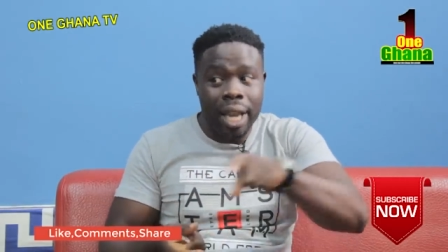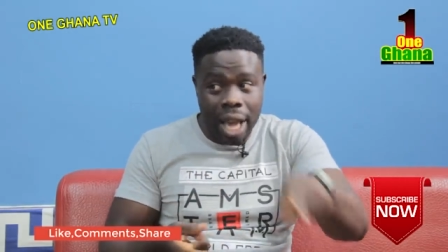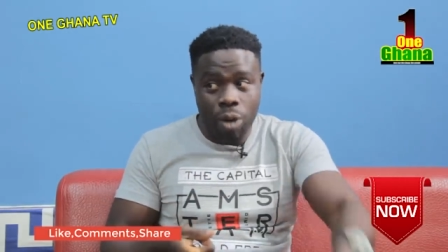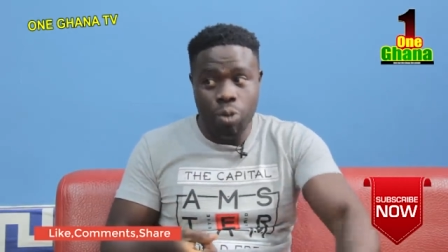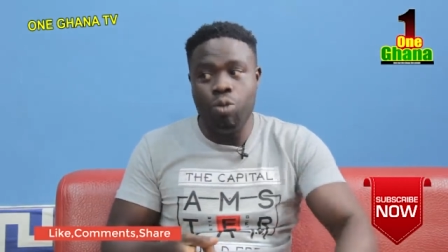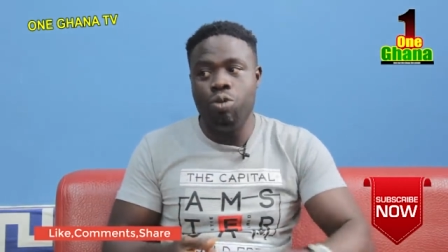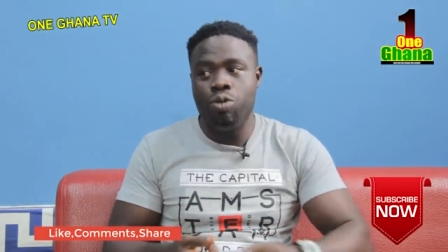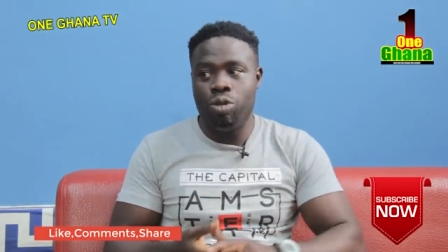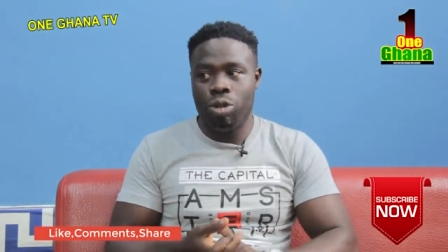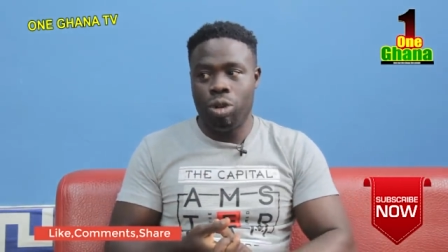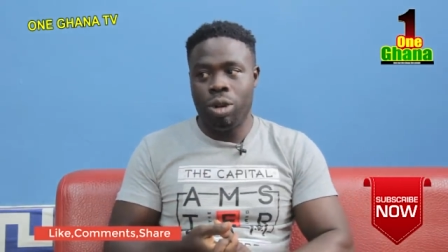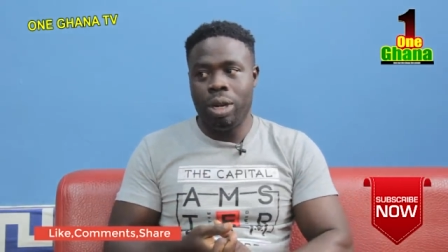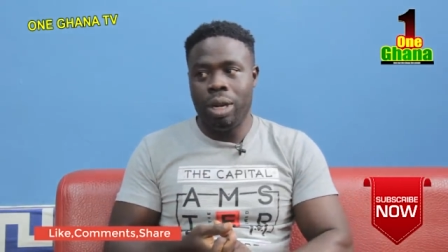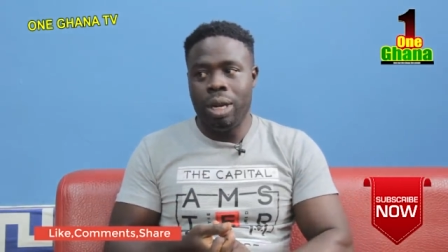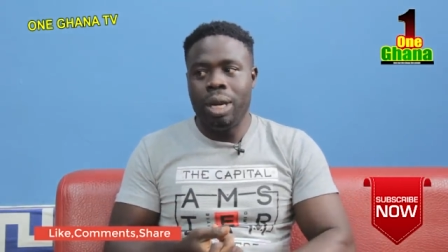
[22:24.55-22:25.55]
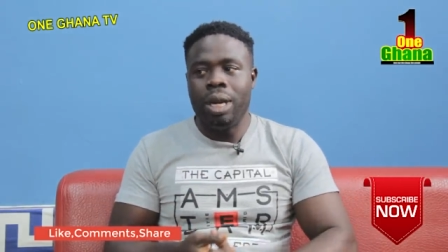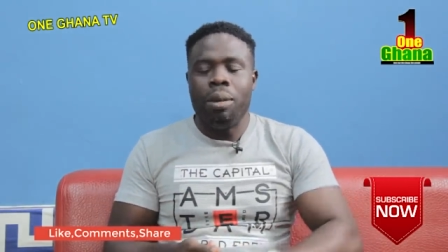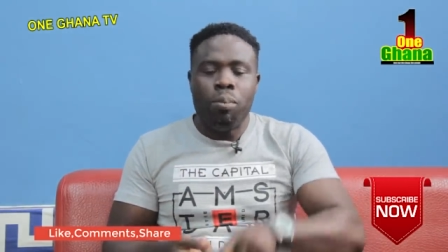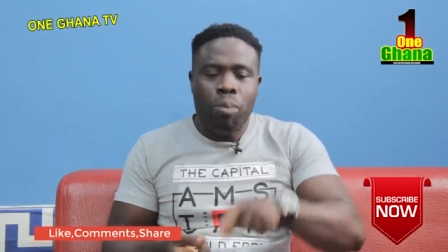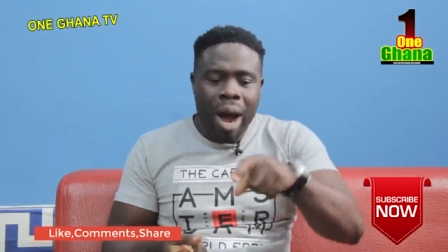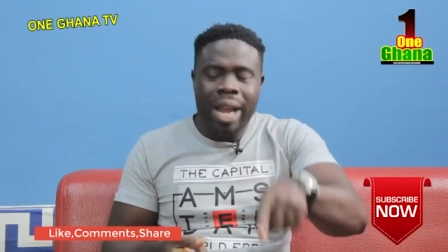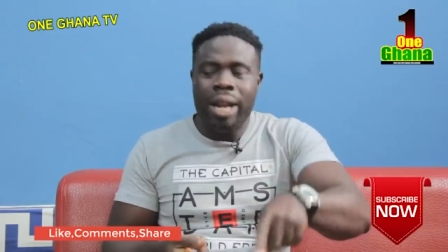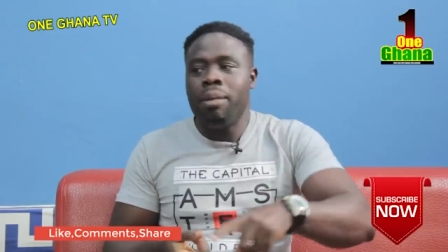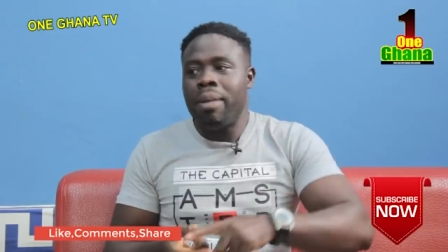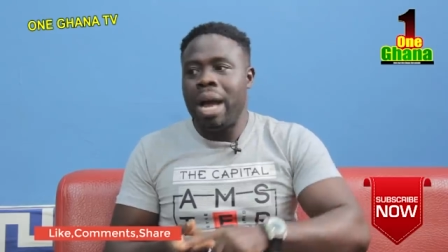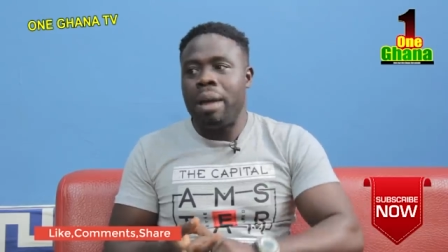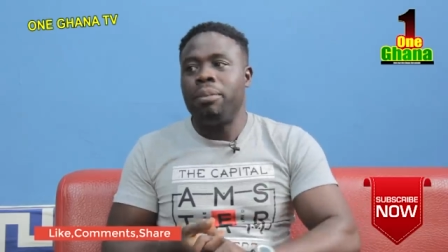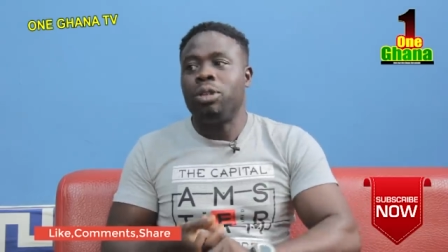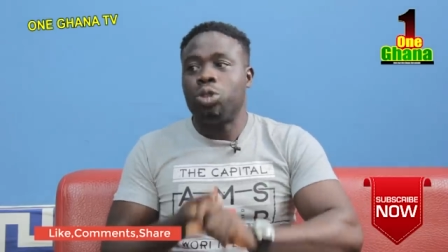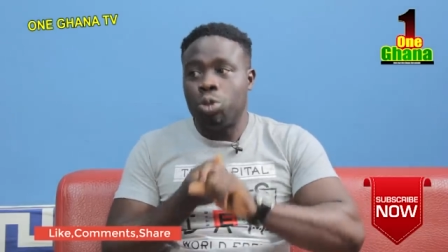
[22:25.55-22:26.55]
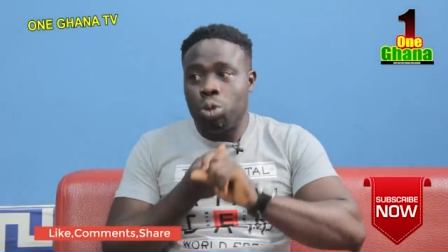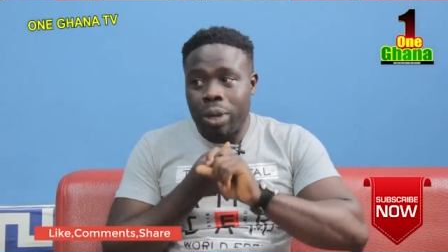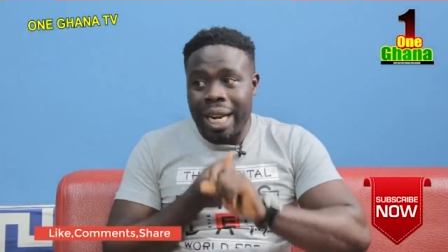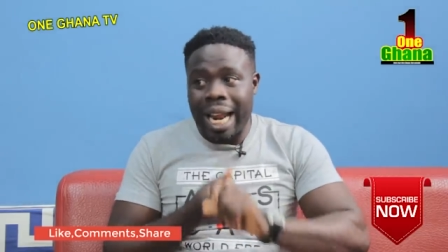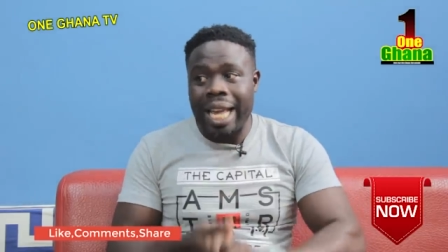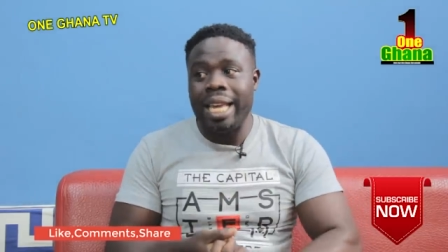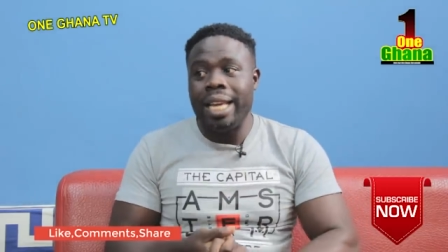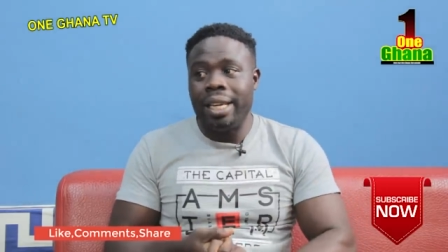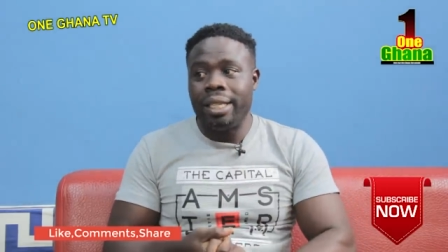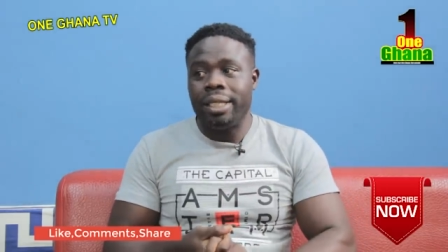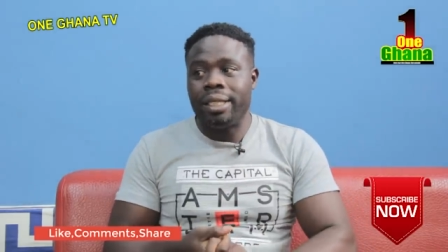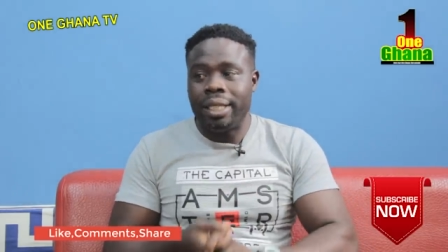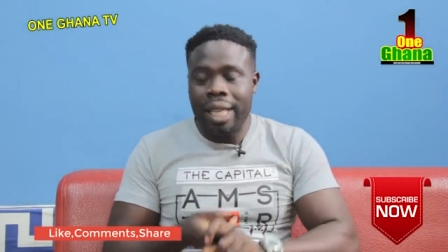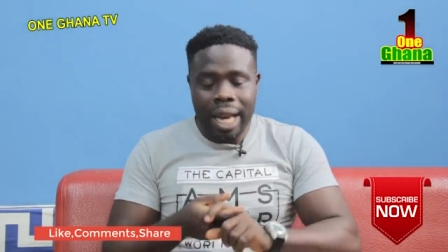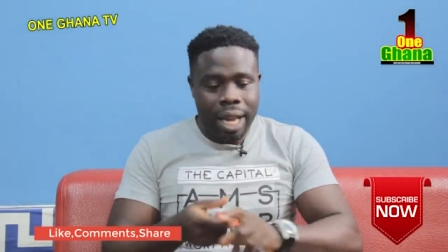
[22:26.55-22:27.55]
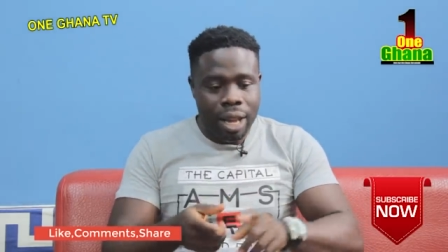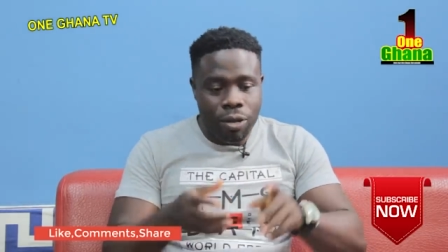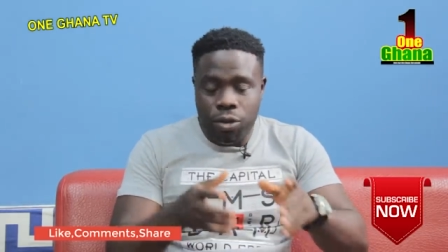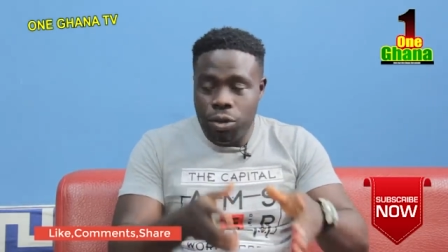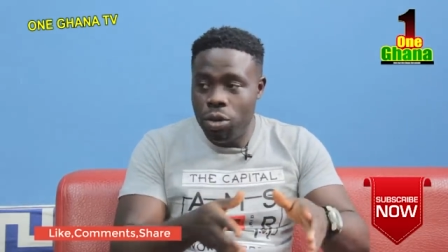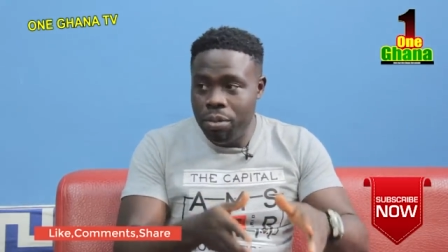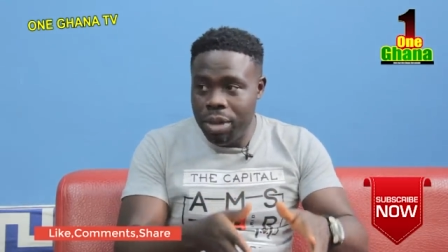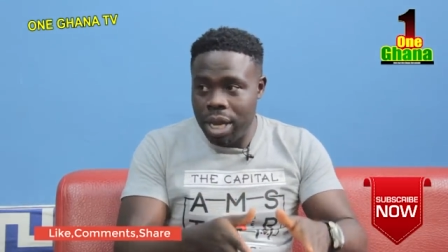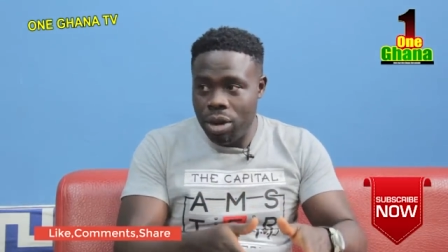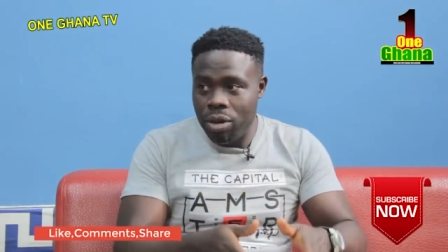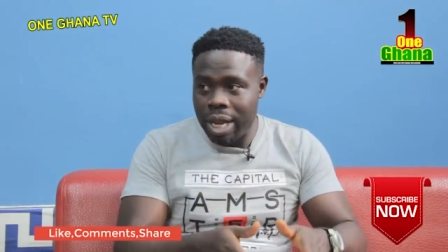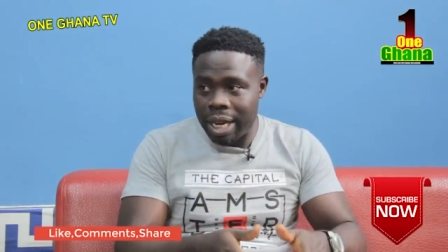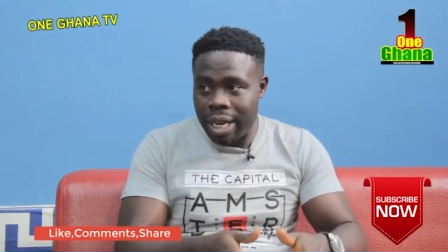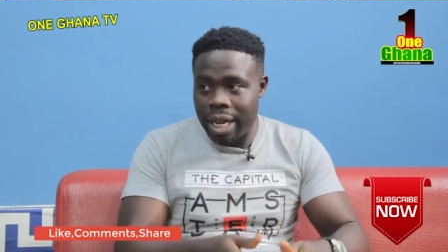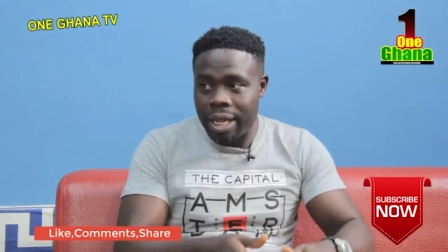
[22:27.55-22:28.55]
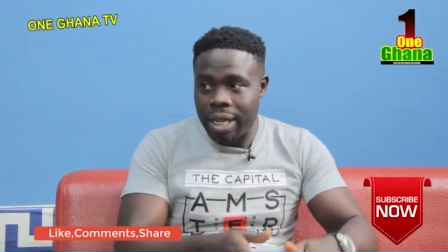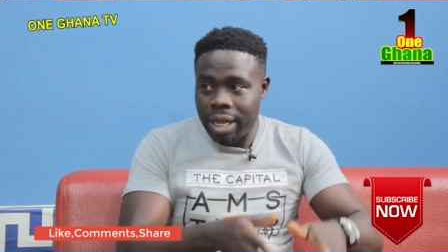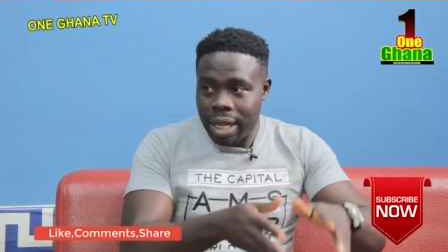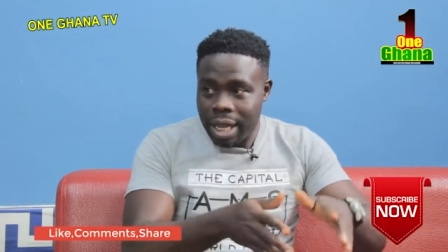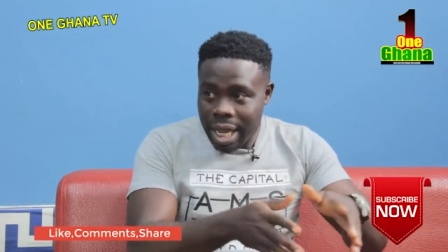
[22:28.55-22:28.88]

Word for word: A woo boy in a mammy so die say if no me a day